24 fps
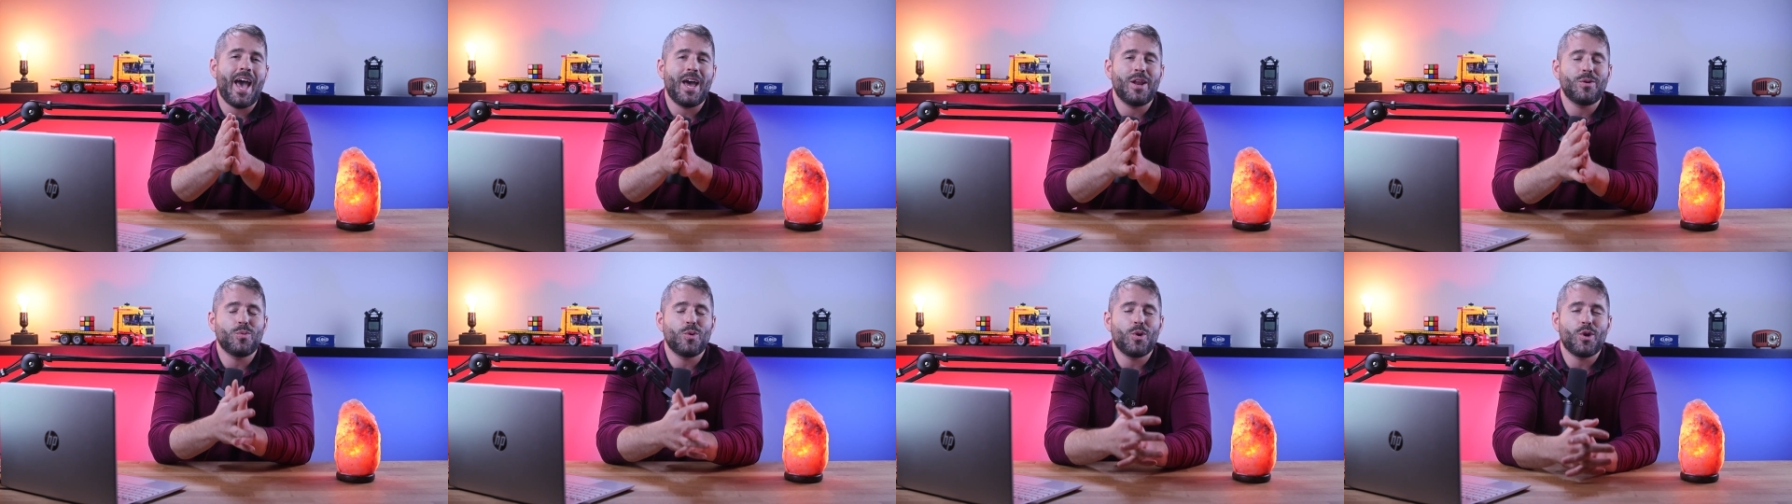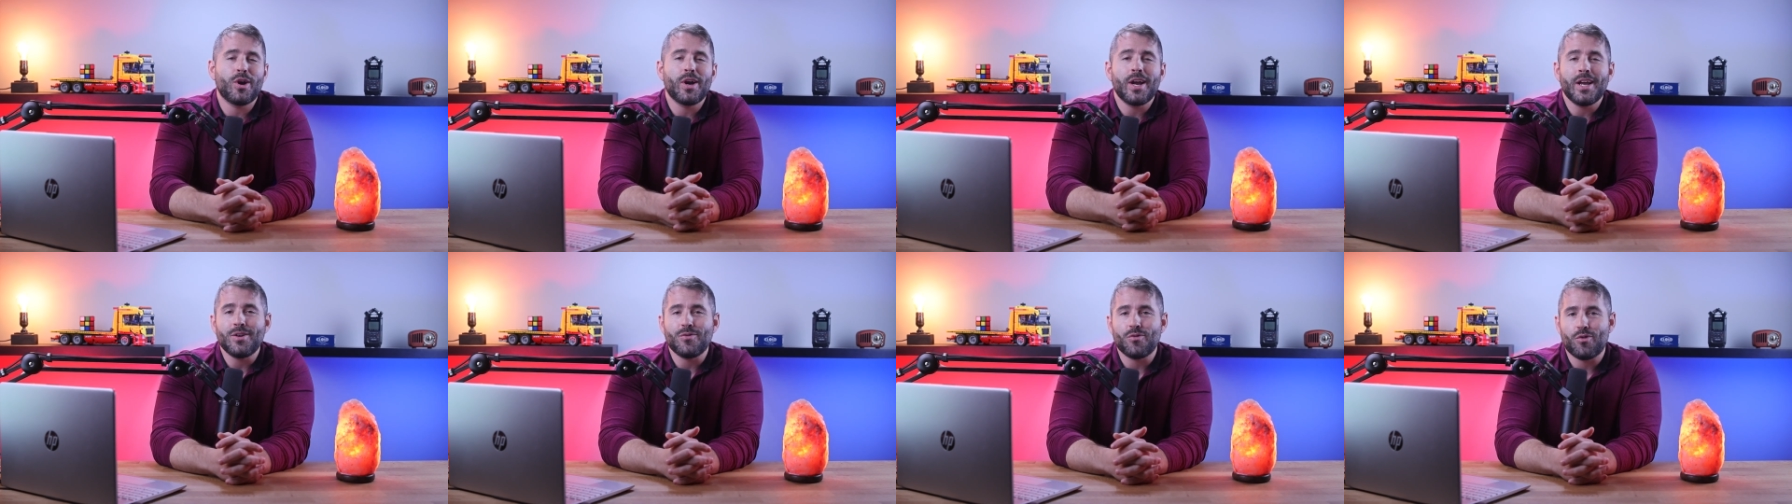
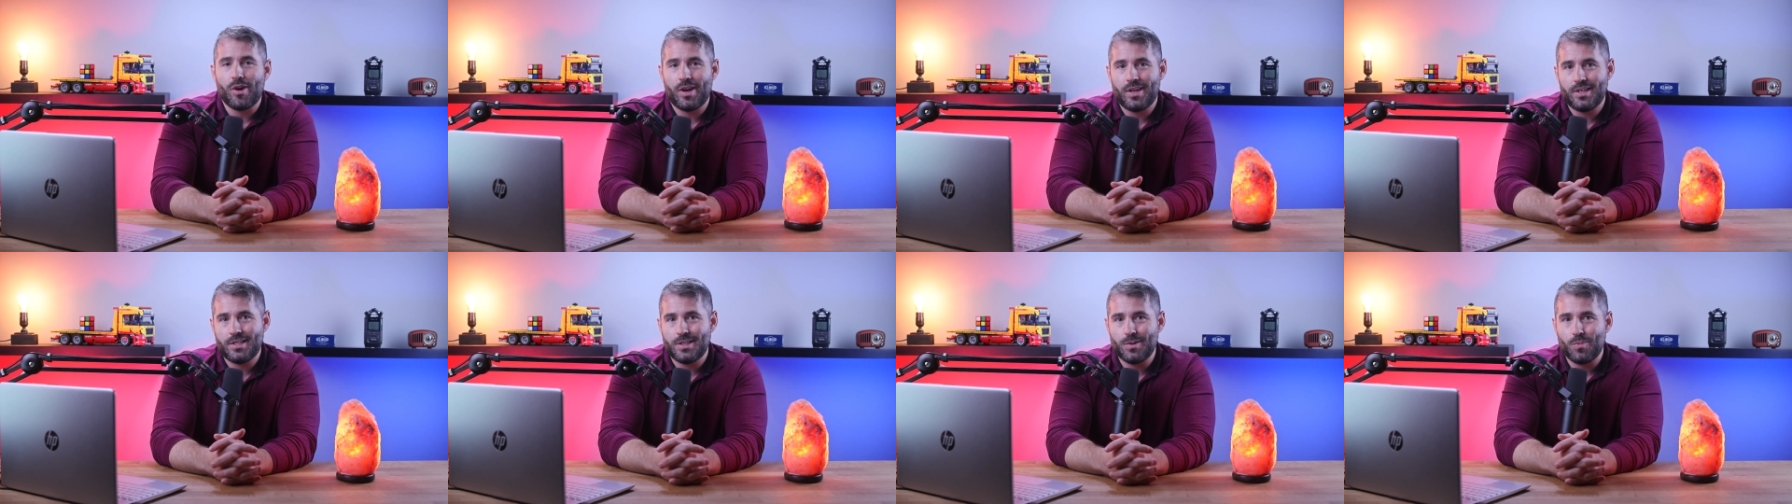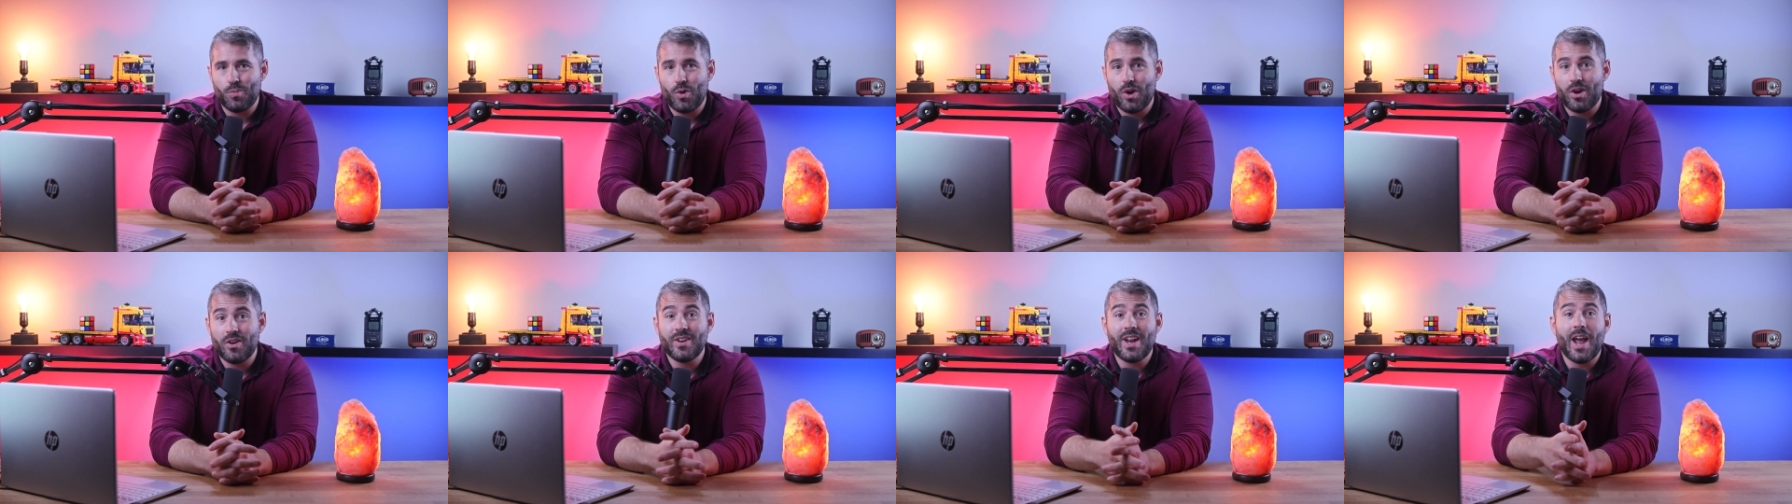adware, and
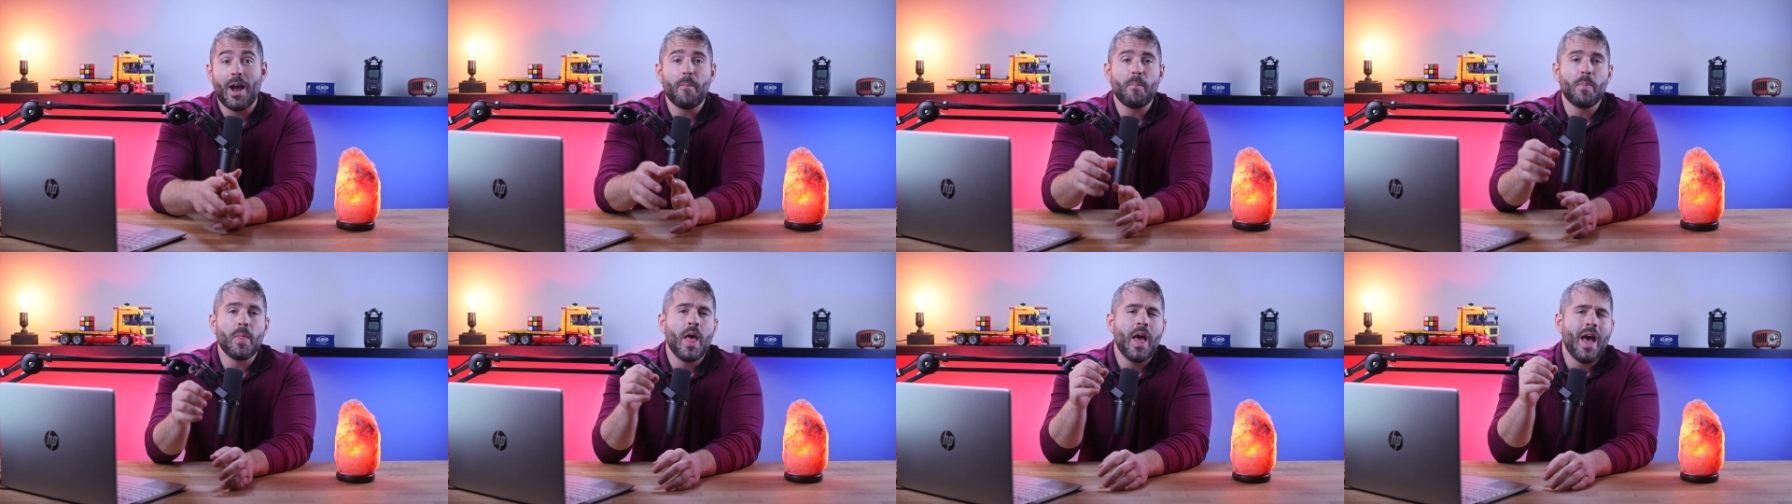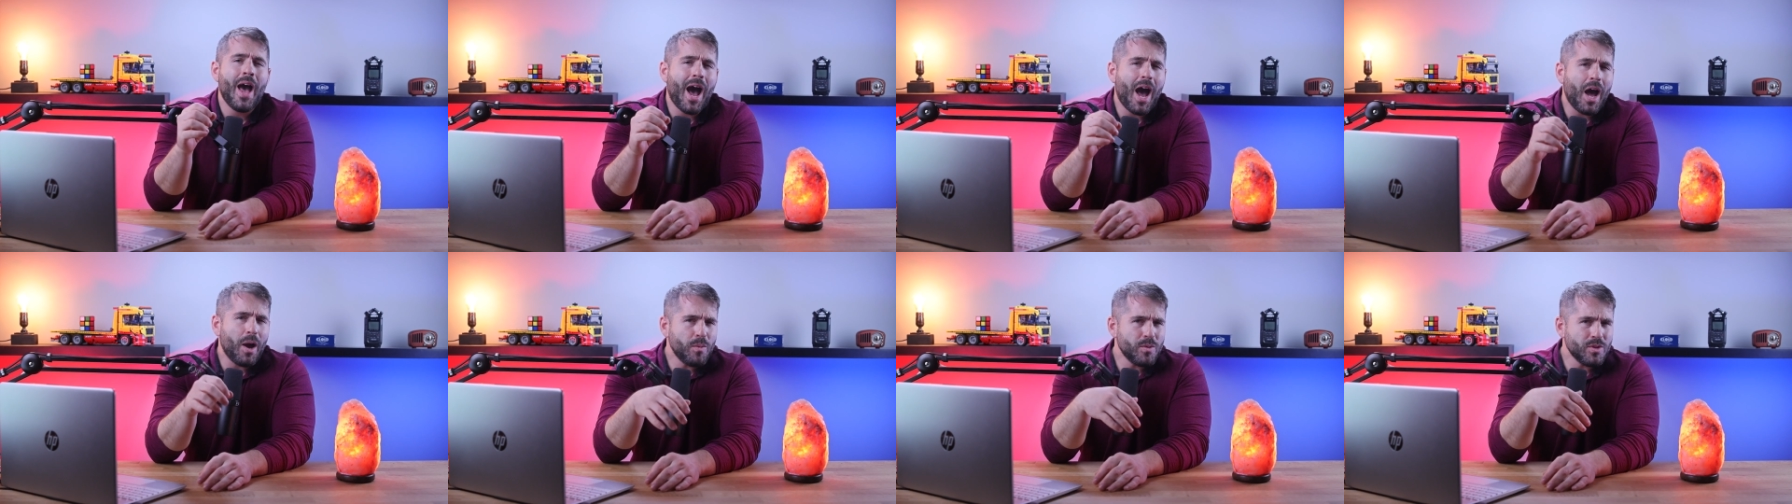ransomware. Now,
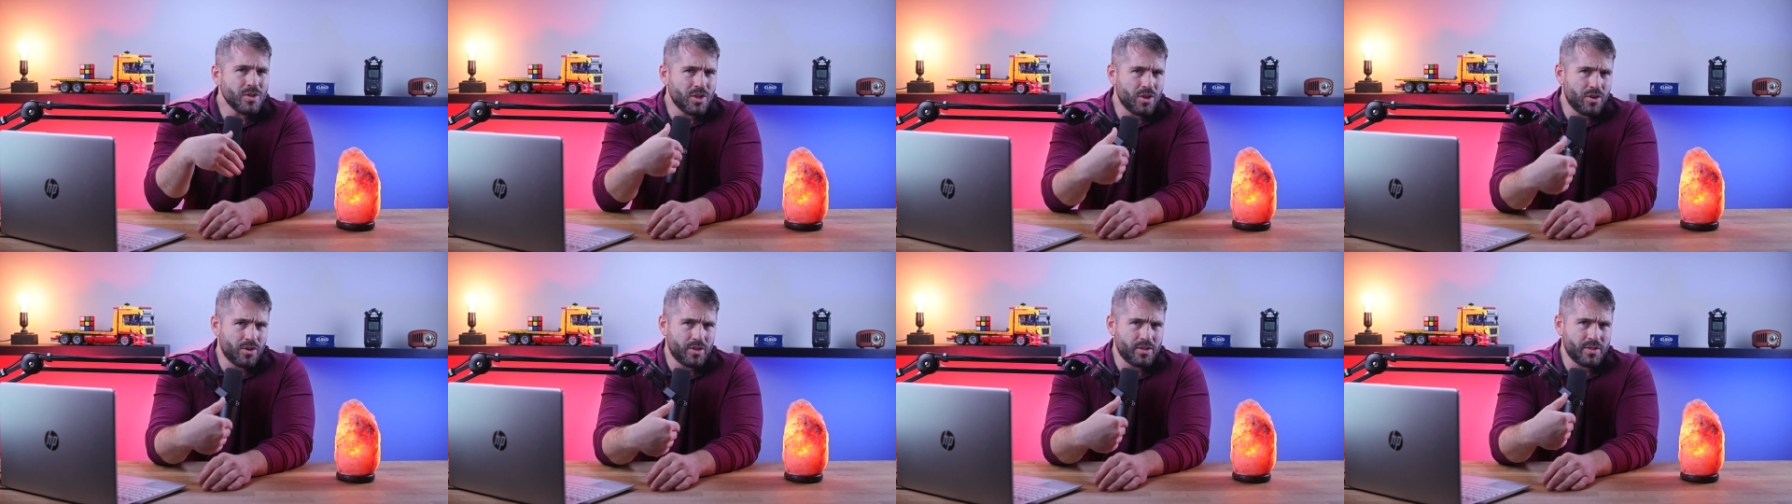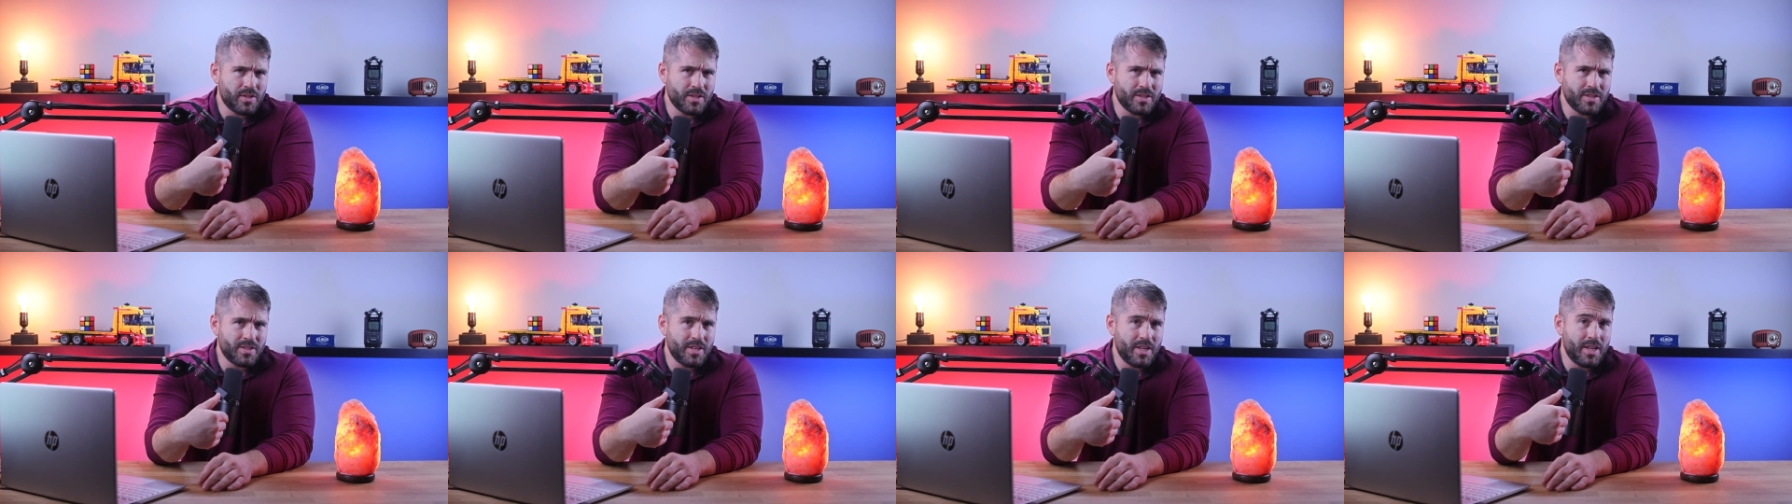I was
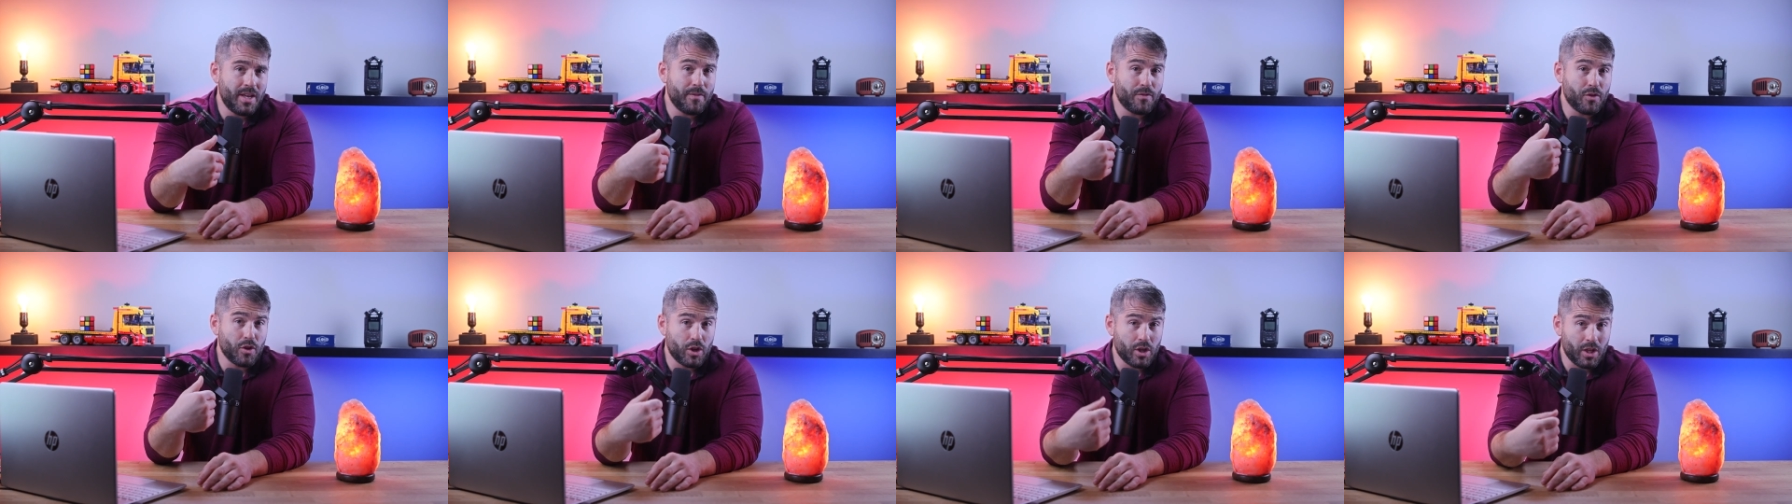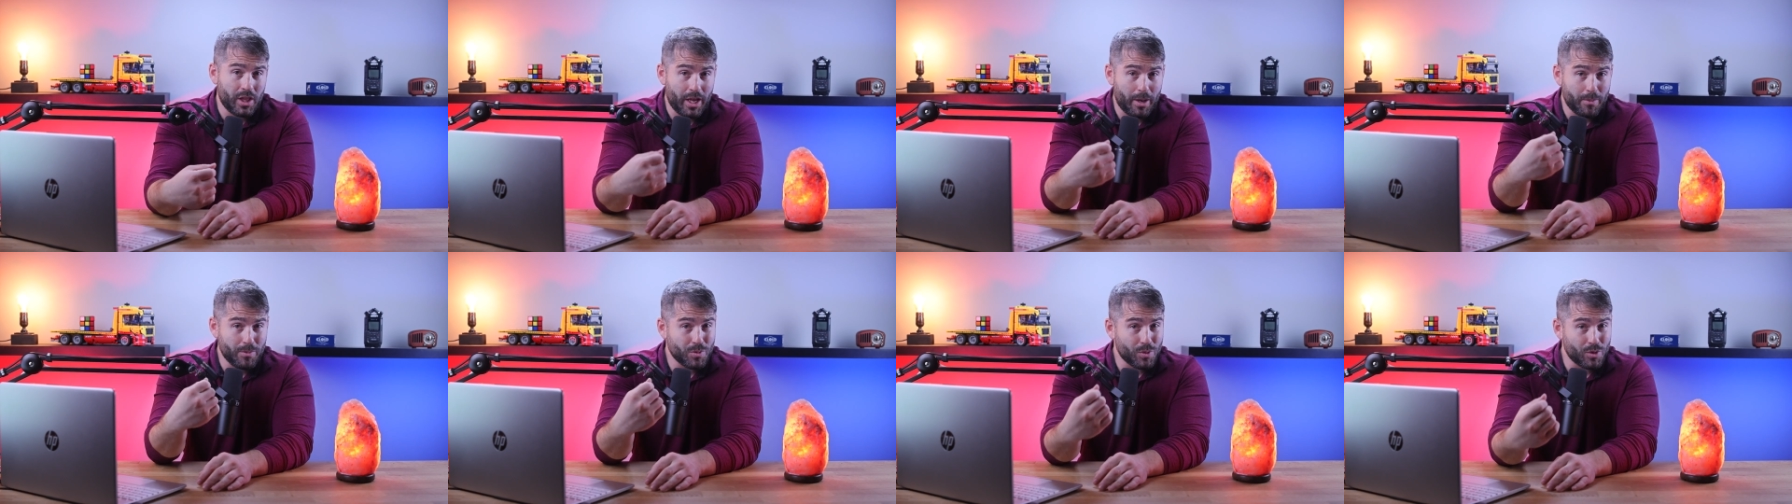curious to see if their
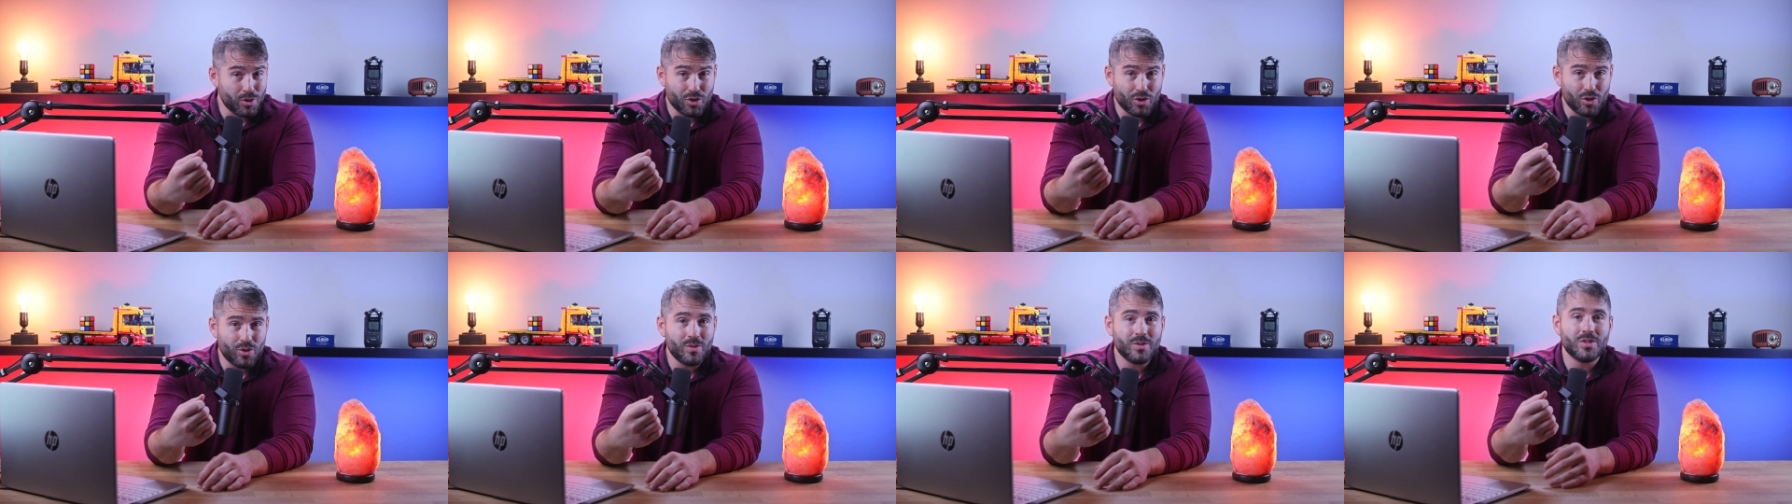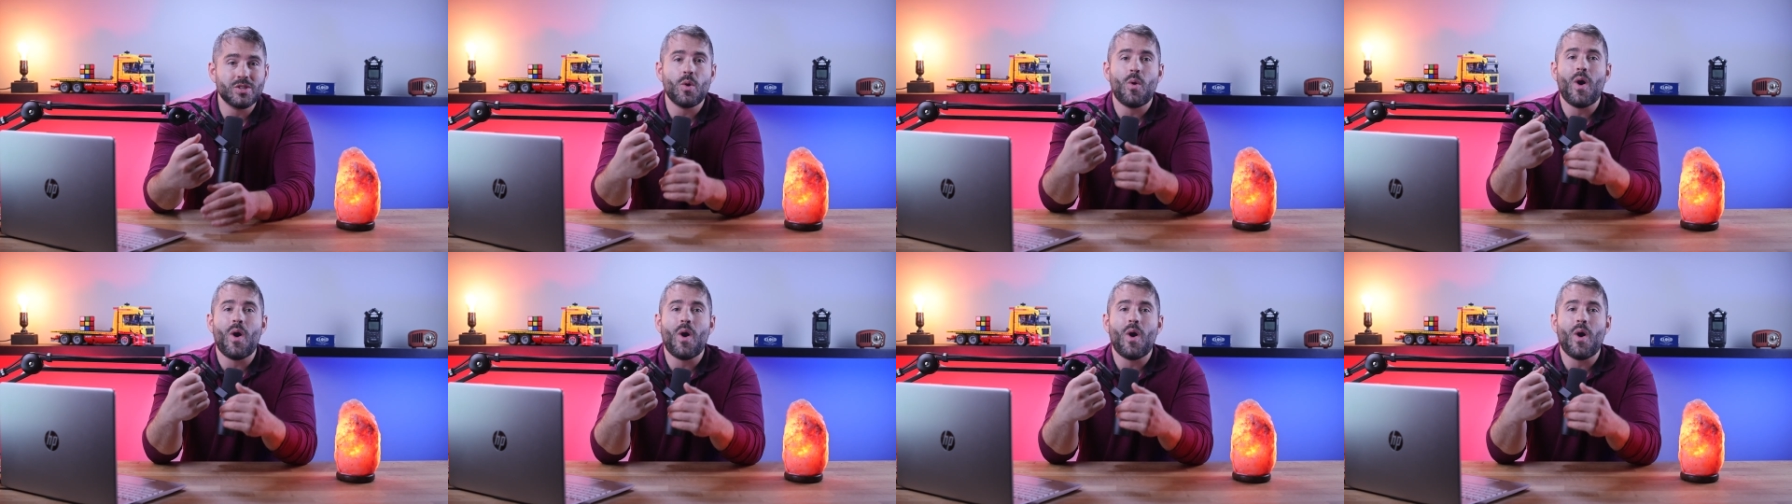claims were true,